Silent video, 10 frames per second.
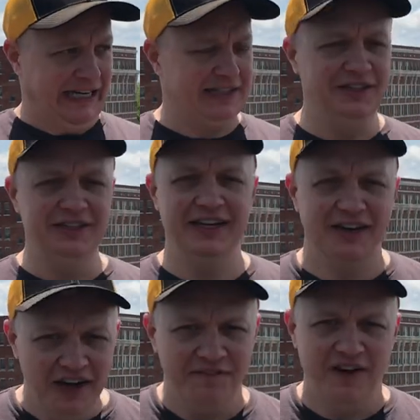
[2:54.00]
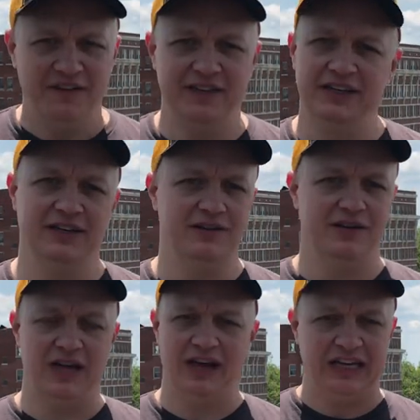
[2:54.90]
I couldn't get enough of it, you know?
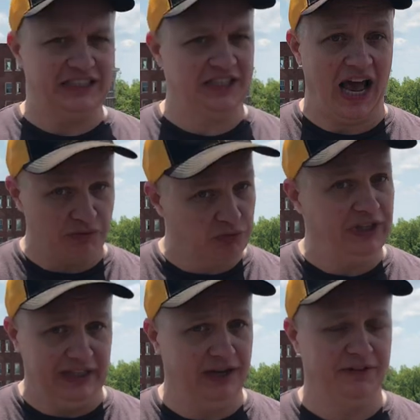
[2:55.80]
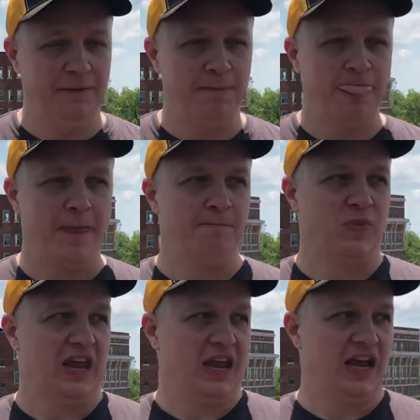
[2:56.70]
I, I just, I really loved it.
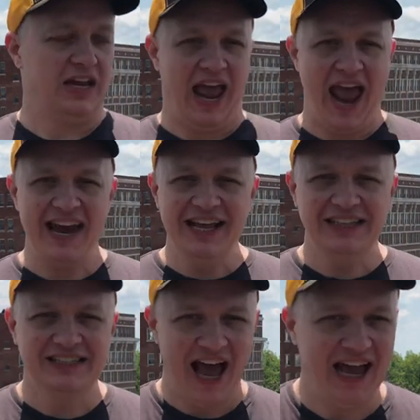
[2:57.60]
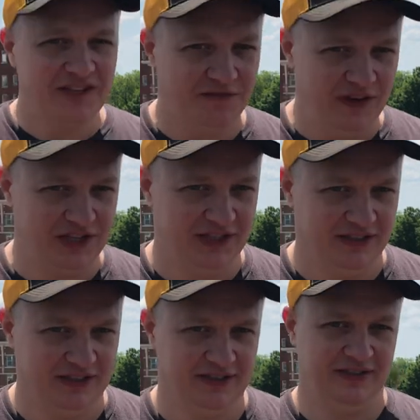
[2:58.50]
Add in science fiction,
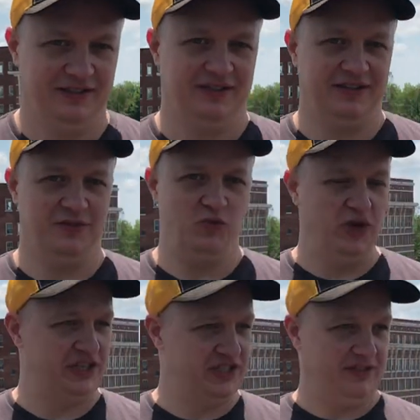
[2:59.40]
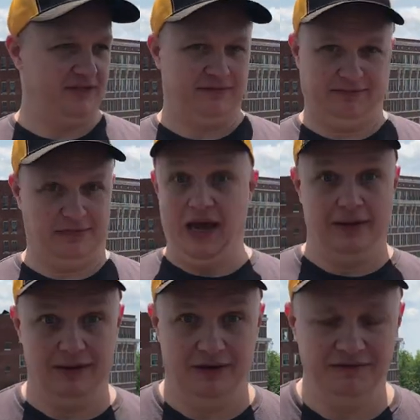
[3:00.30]
which I
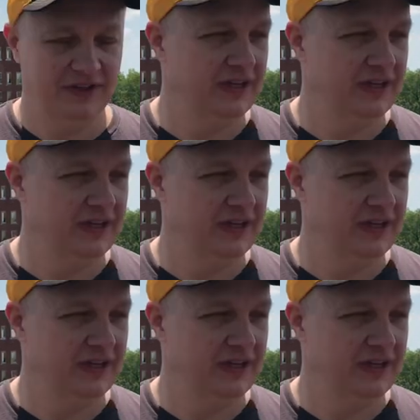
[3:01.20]
love,